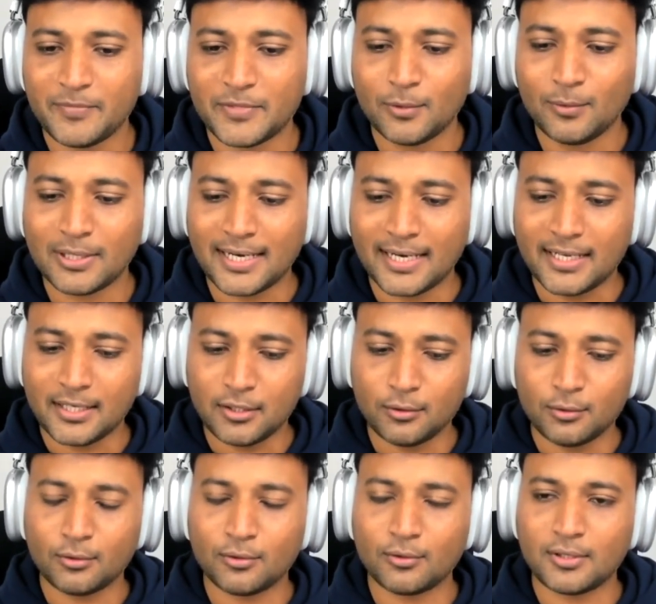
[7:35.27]
you will continue
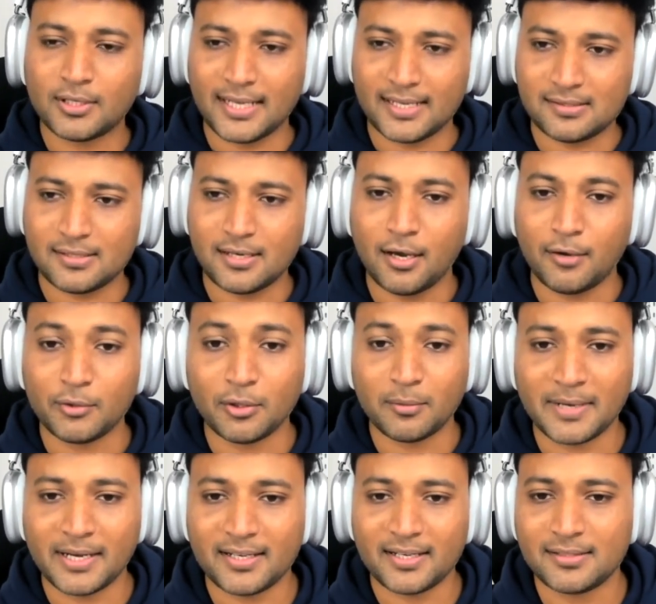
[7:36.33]
to test how your
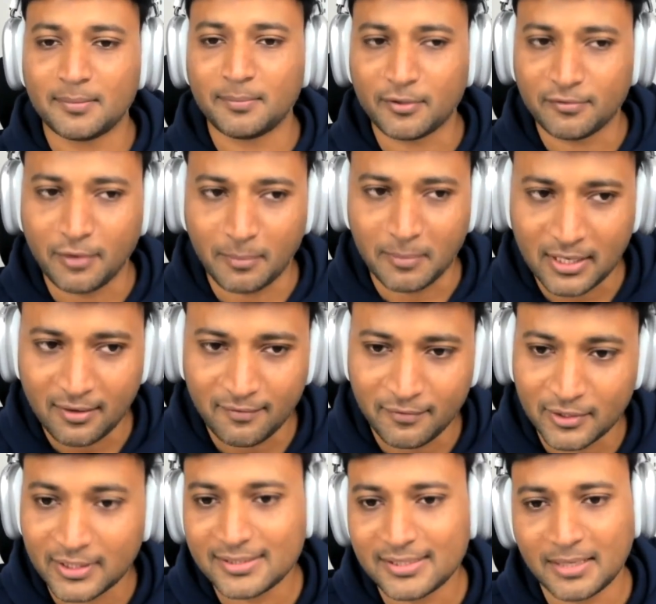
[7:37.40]
metrics are performing
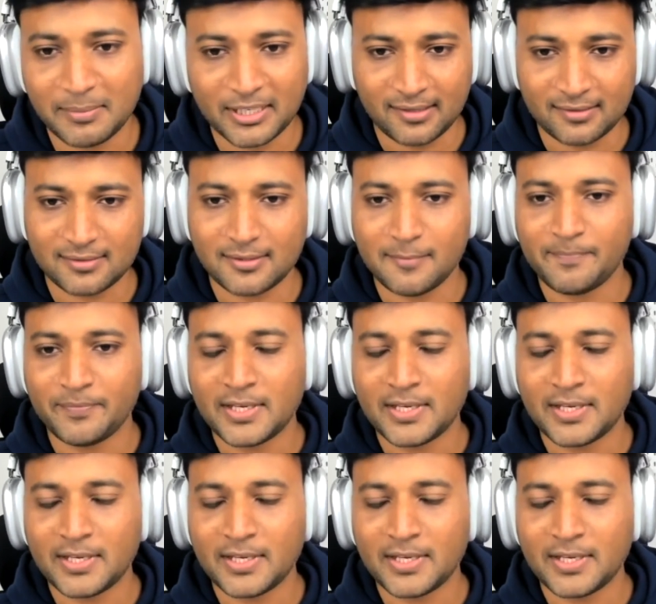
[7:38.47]
for this A/B test.